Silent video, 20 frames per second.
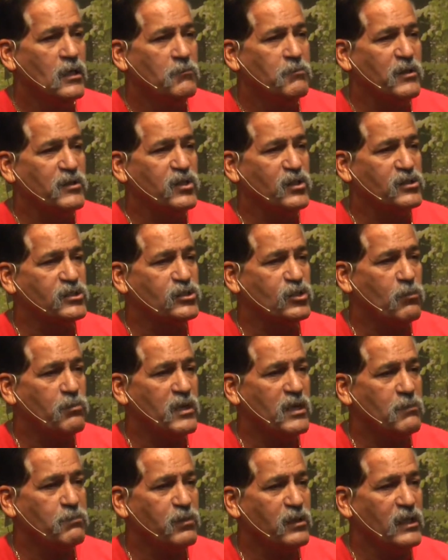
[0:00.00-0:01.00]
But there's so
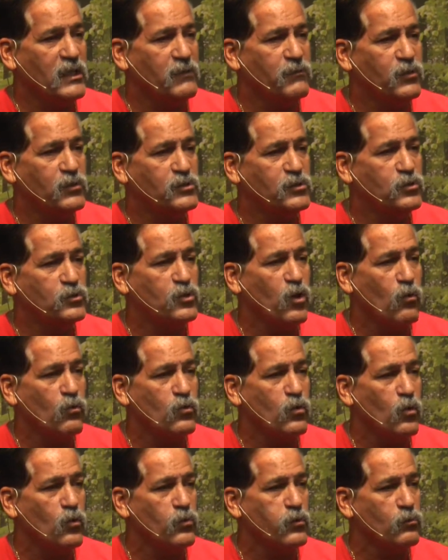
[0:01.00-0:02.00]
many believers who
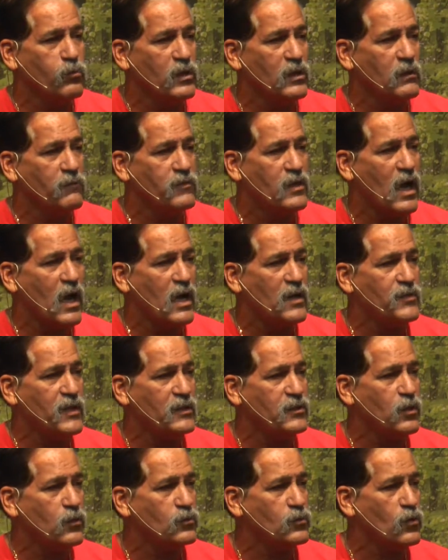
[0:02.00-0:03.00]
don't know the will of God,
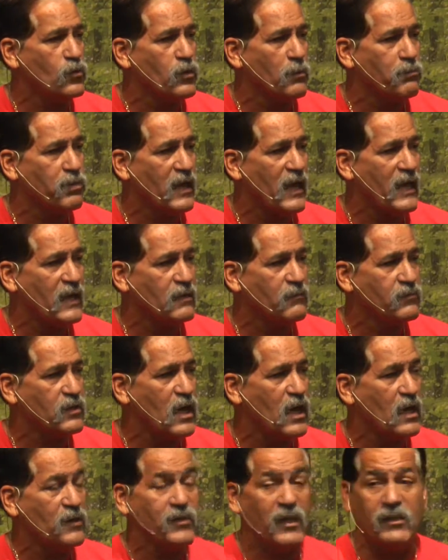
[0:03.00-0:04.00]
they don't know the plan of
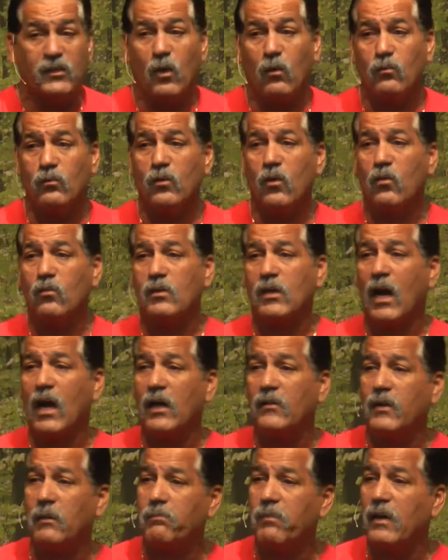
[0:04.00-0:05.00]
God, they don't know
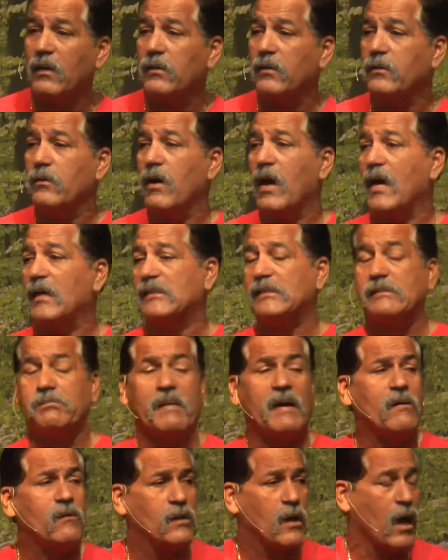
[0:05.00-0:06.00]
God, they barely know how to
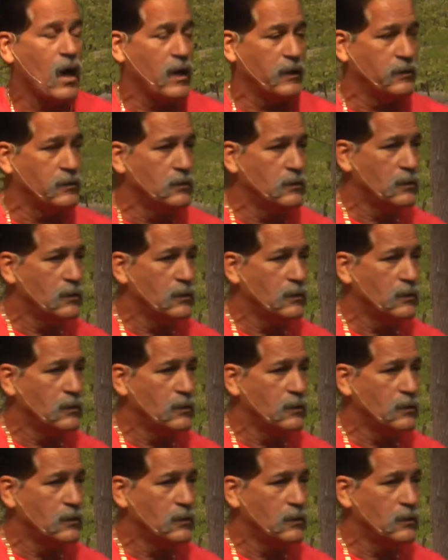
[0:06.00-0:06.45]
spell God.